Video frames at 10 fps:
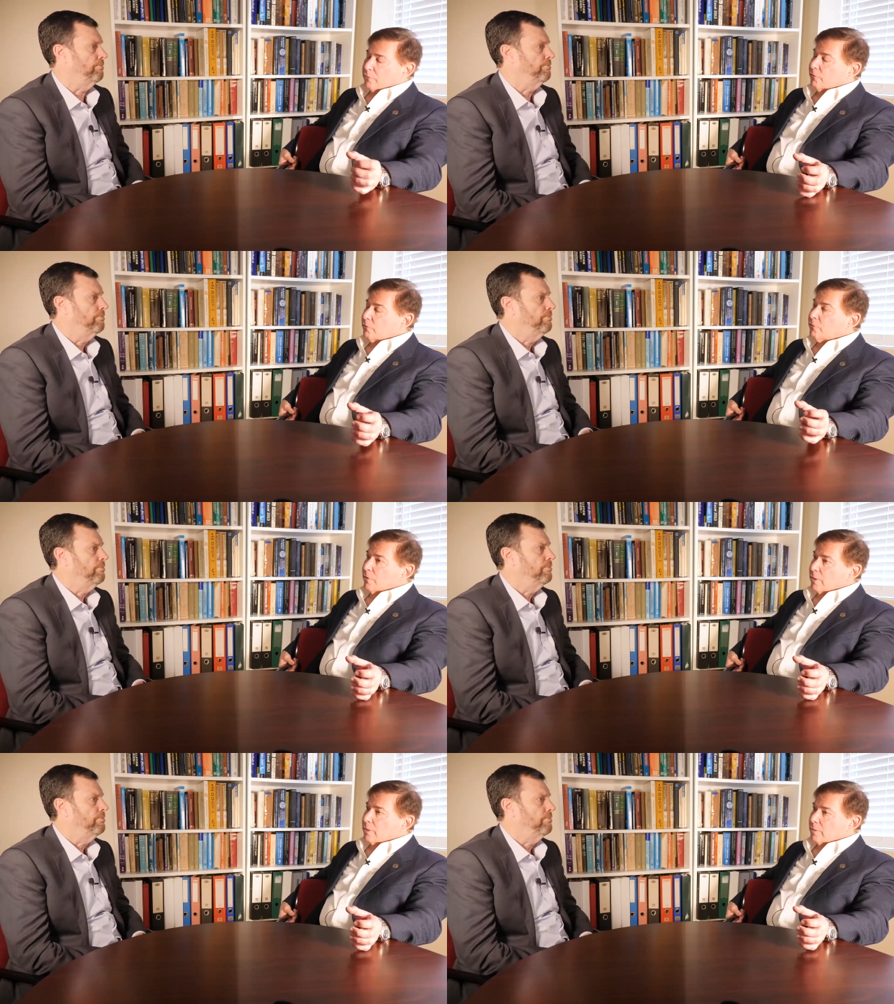Speaker 1: the
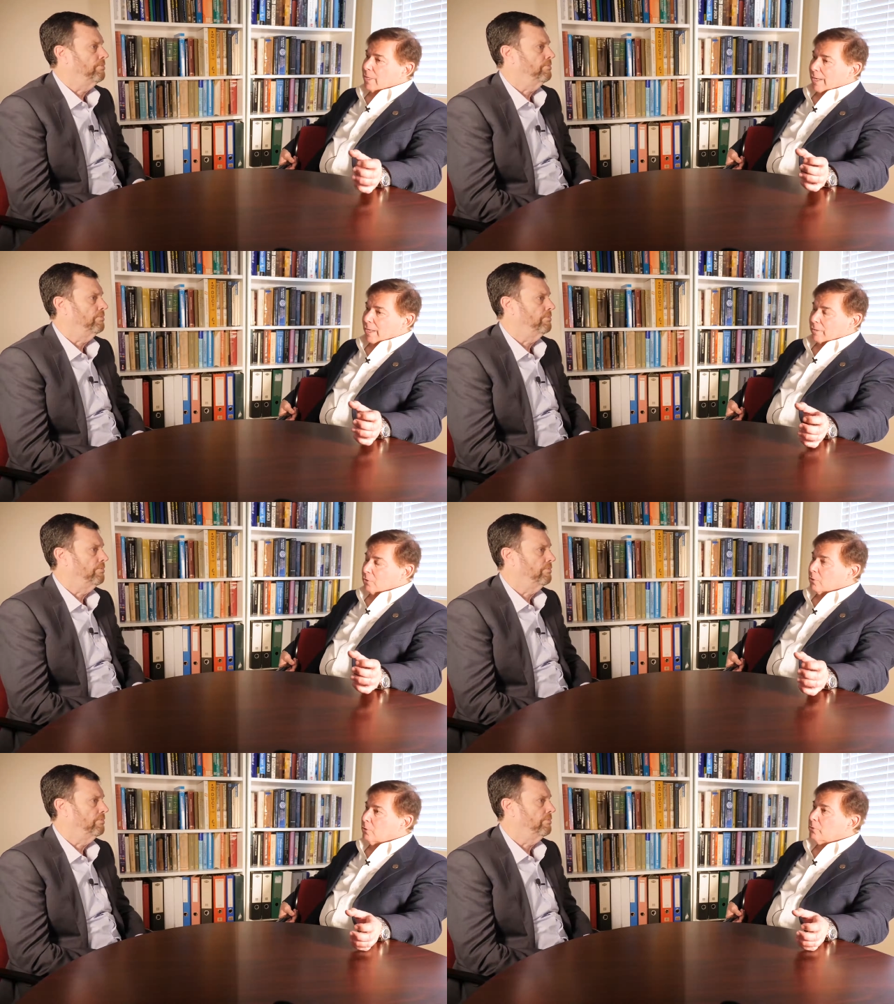cysteine and
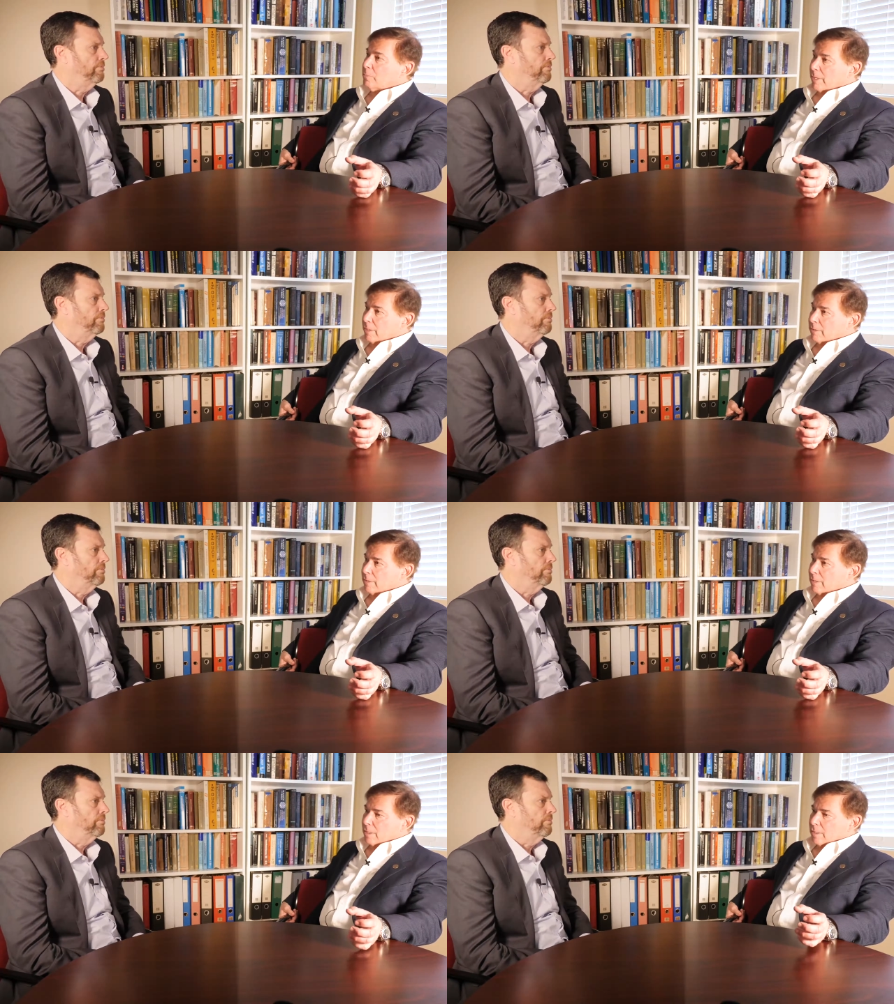the glutamate
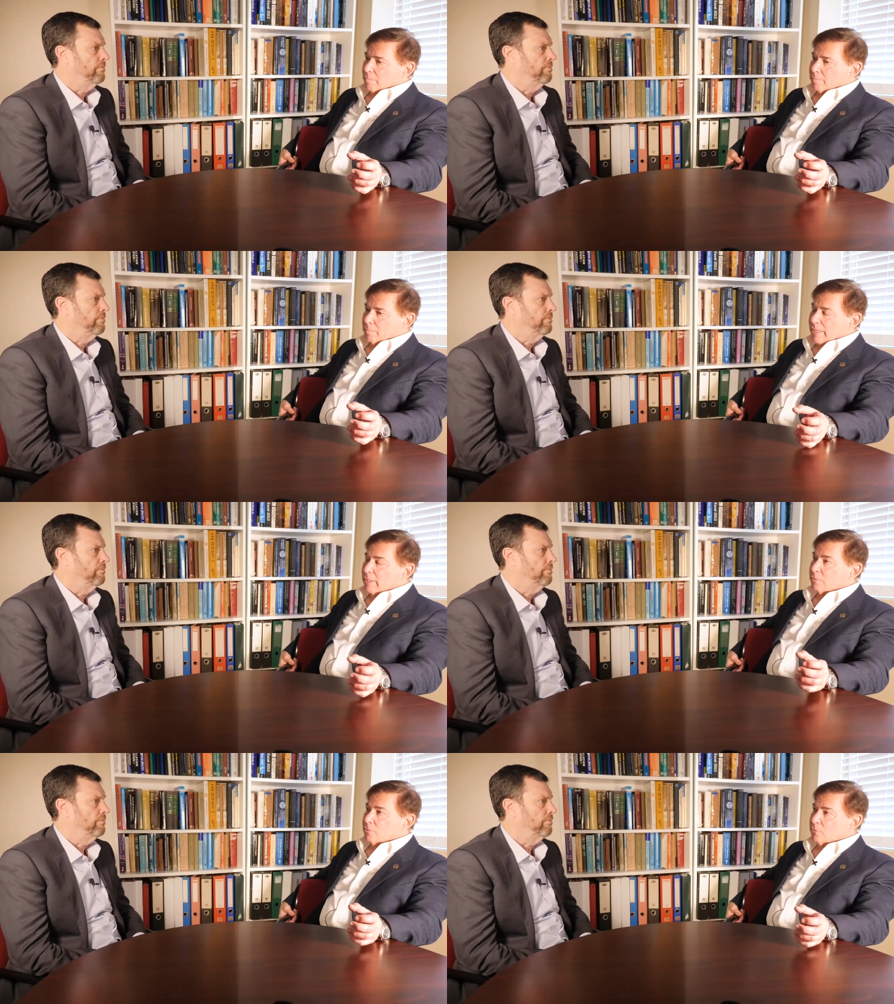make
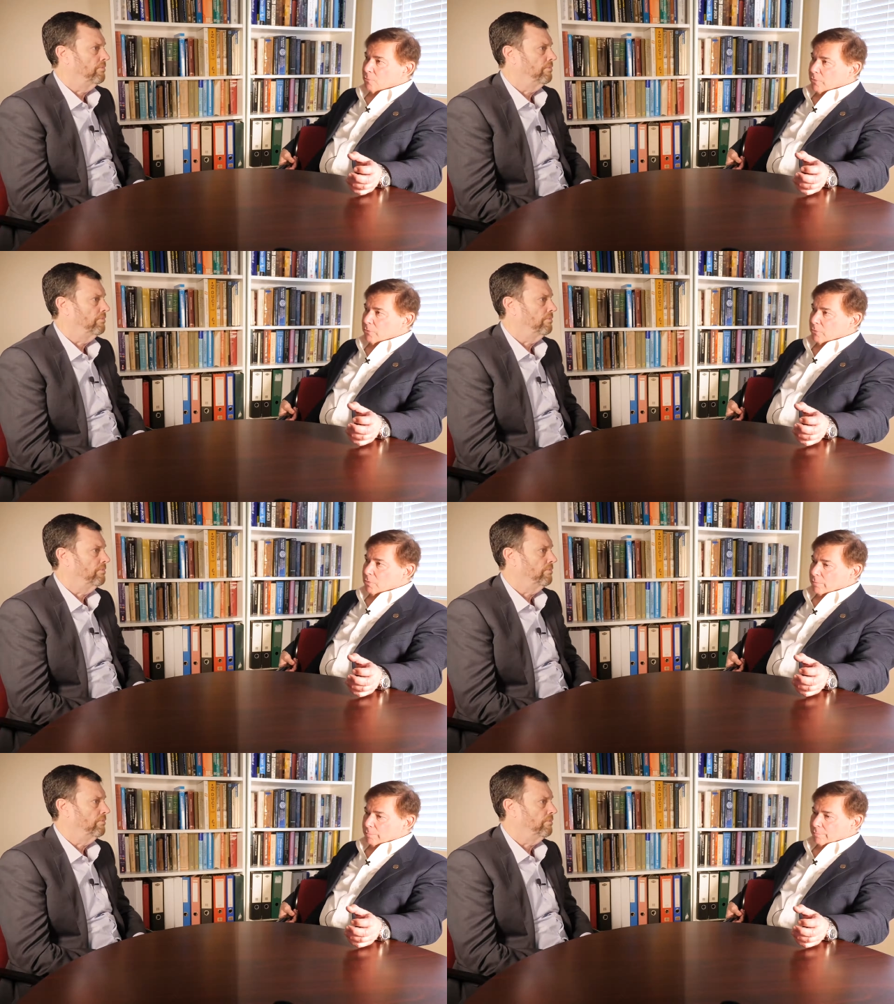it through
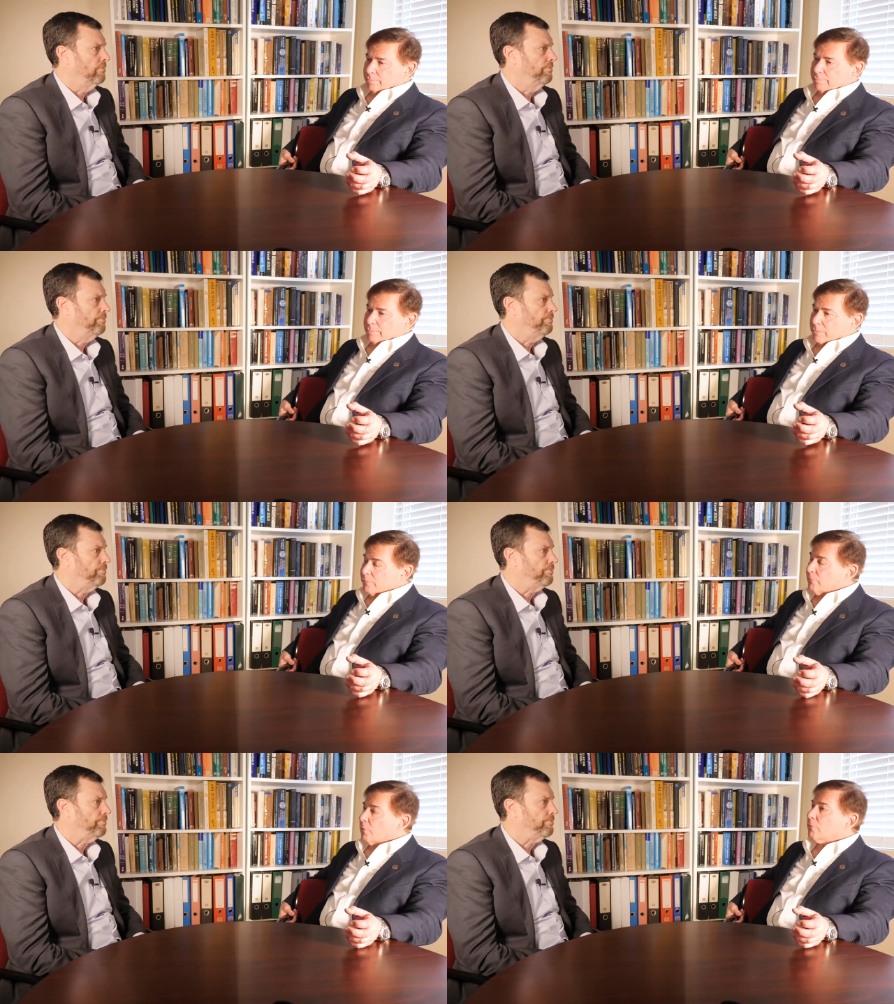the
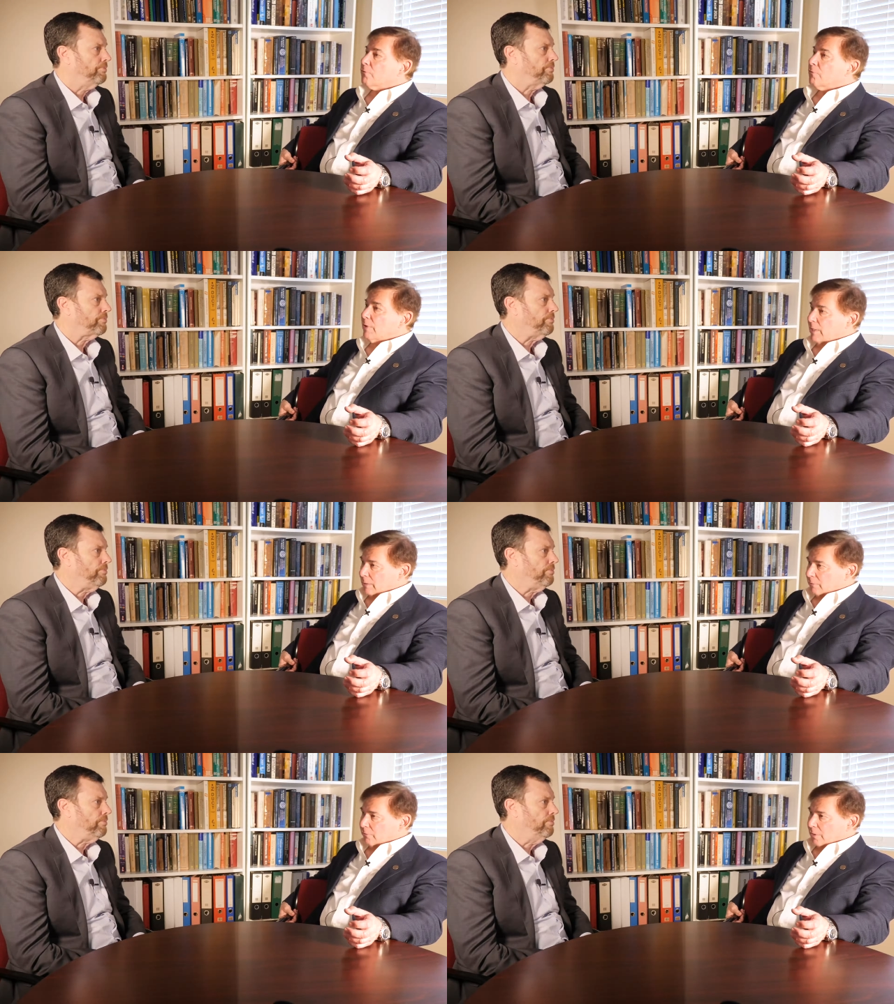first
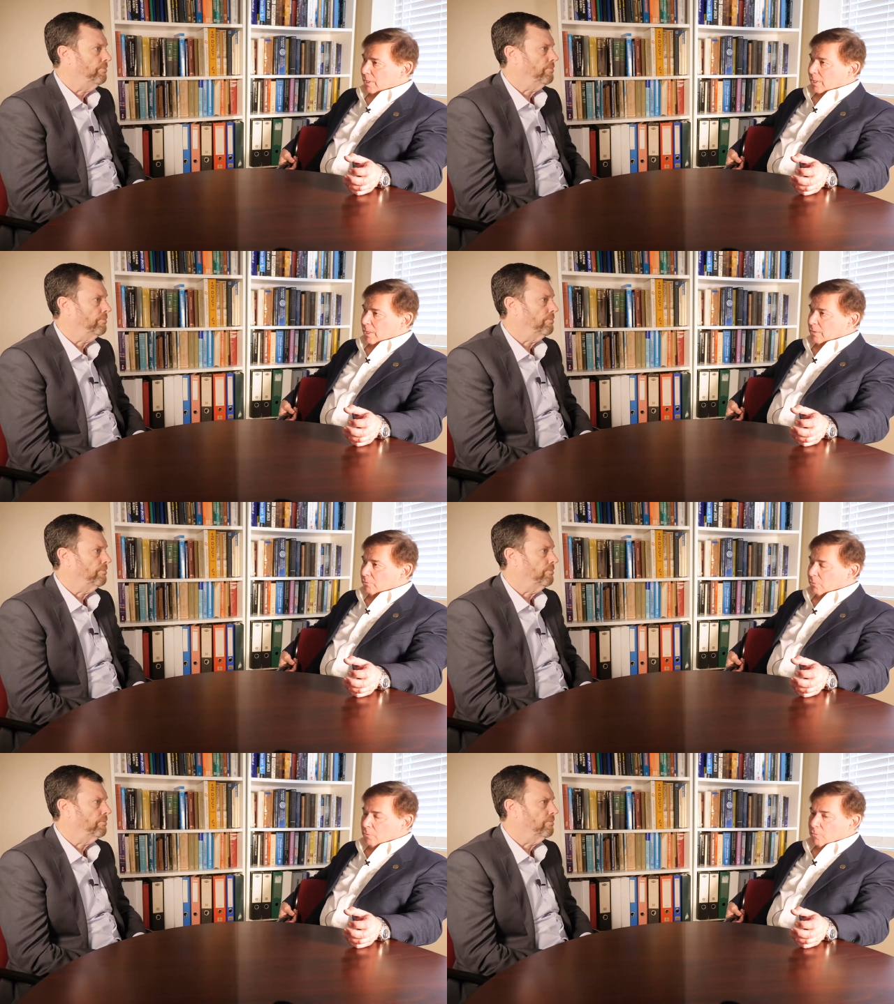phase
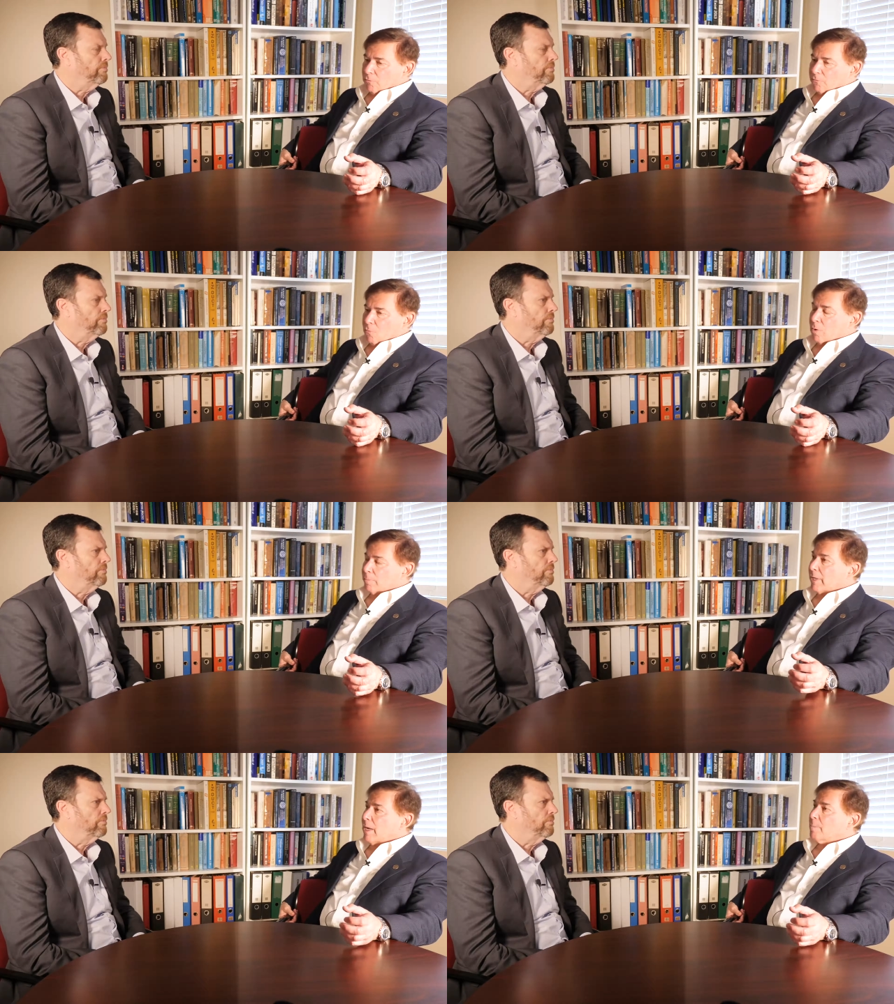to
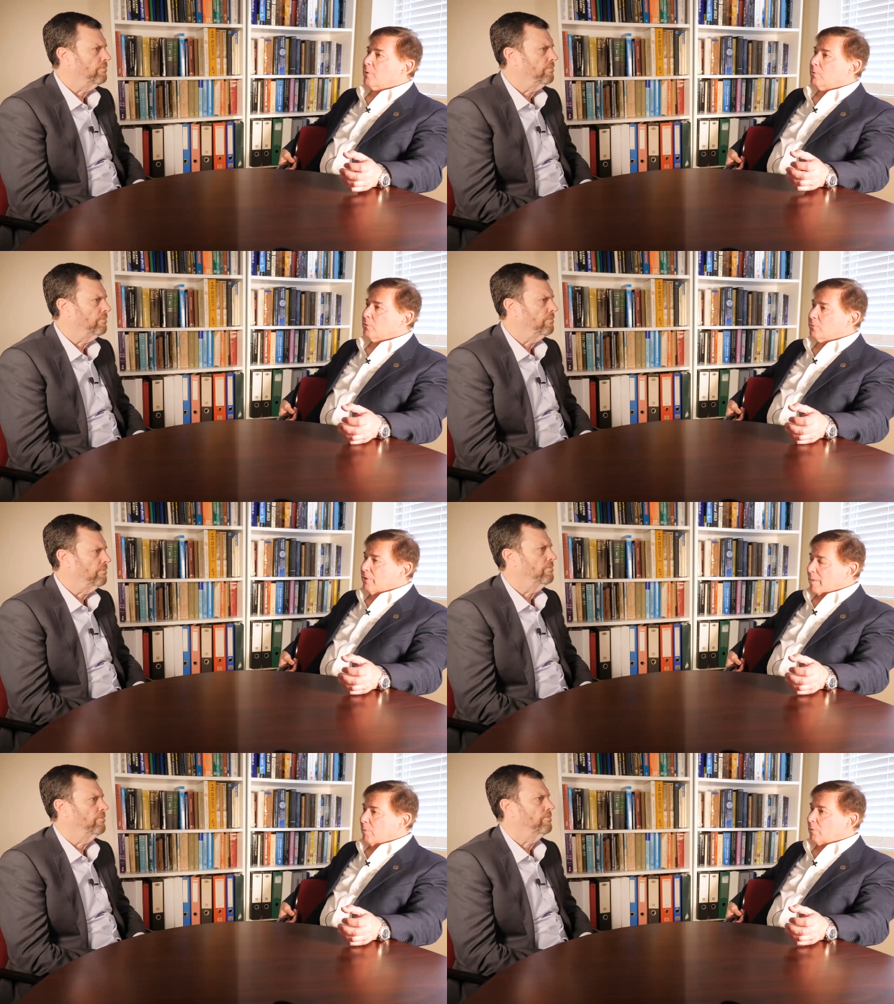form gamma
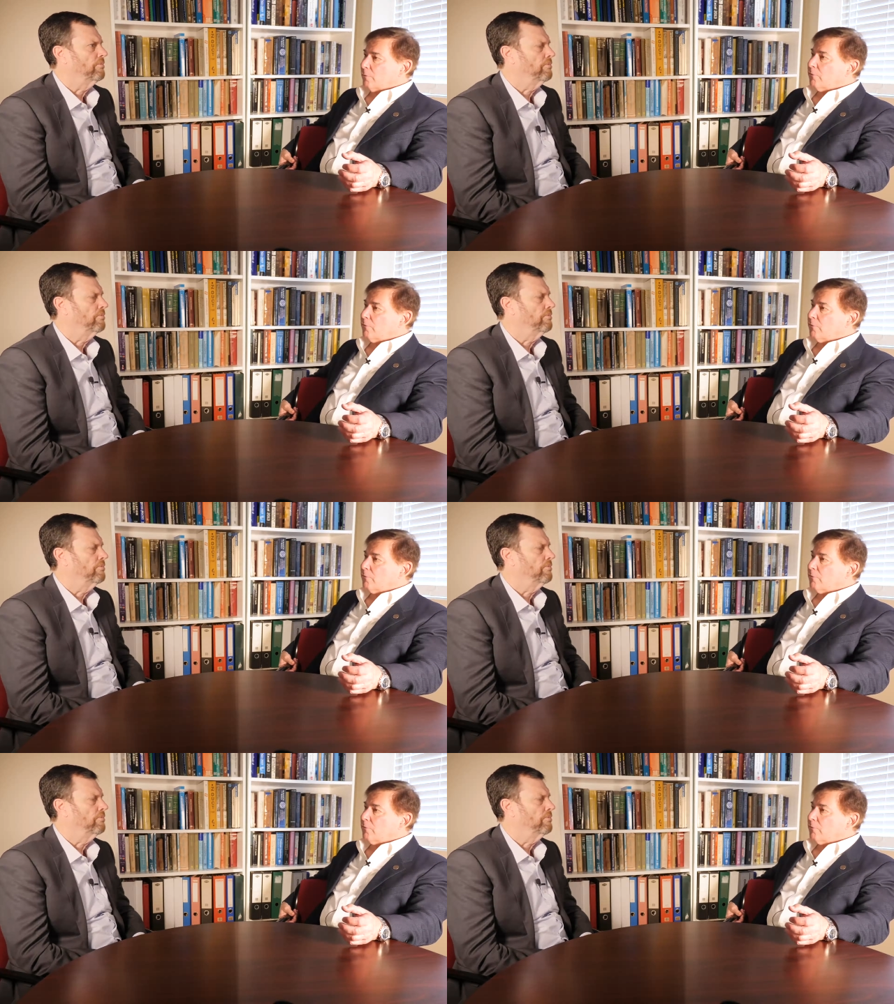glutamyl